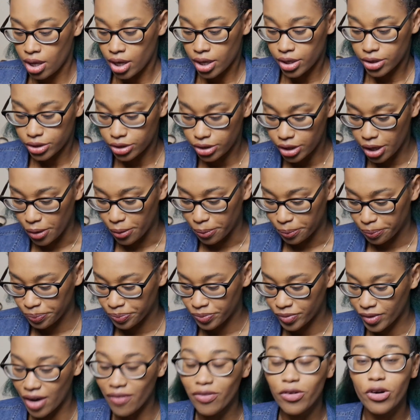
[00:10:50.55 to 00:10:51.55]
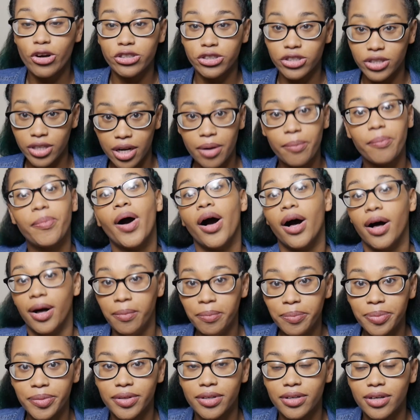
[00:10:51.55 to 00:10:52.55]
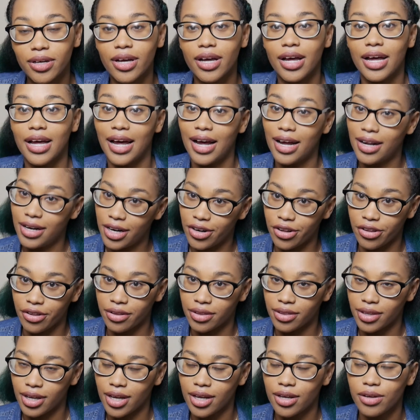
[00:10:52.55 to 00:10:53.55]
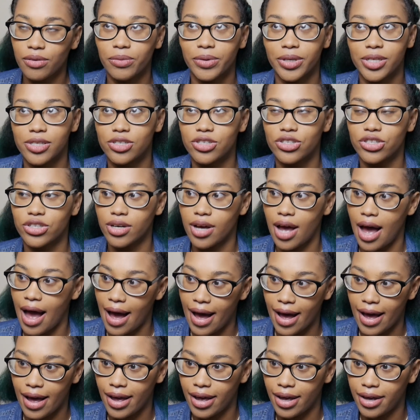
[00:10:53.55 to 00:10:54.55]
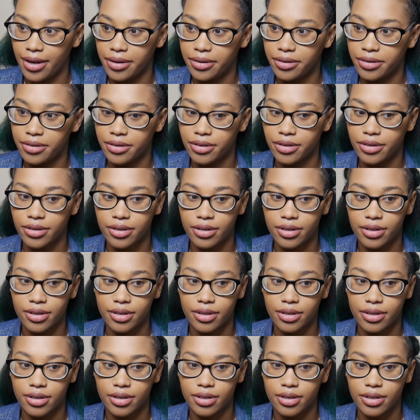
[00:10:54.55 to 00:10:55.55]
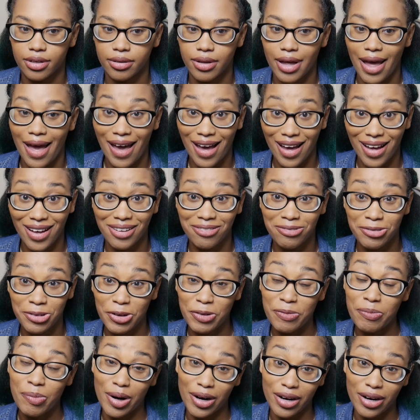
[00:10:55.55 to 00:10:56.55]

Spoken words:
So, of course, you need a pump. Another thing, which I have a